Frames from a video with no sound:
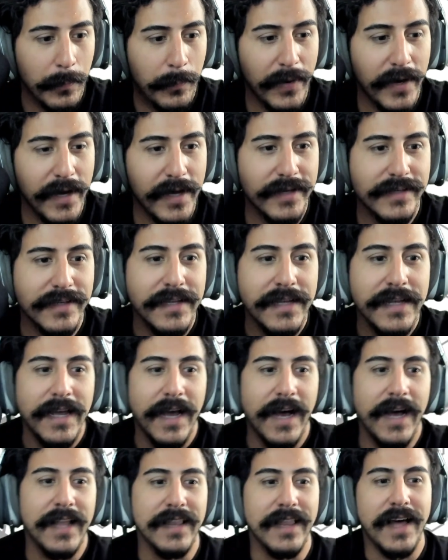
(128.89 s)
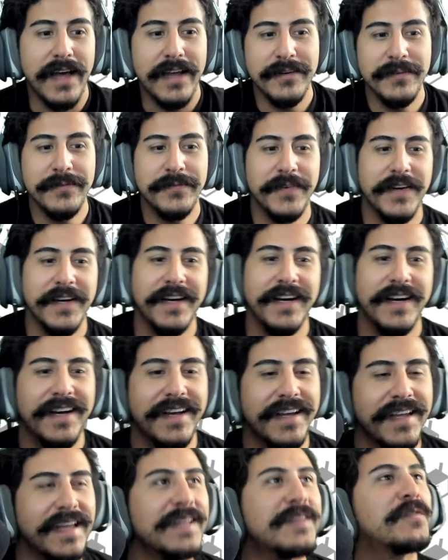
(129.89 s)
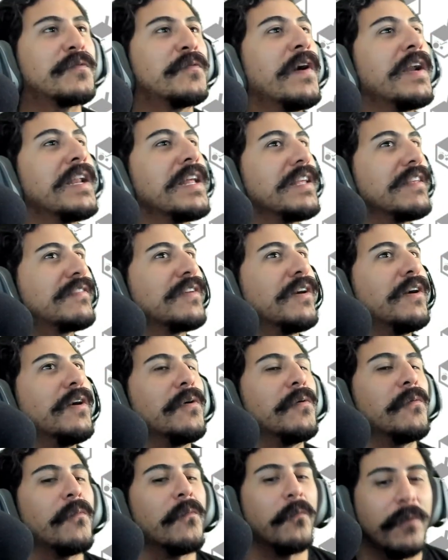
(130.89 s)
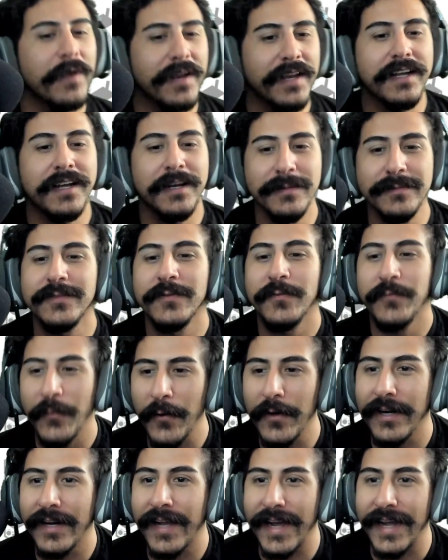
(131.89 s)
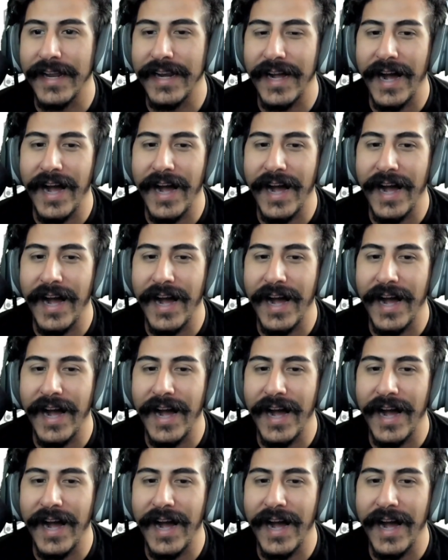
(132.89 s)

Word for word: But a lot of, uh, it's funny, so when it comes to Fortnite,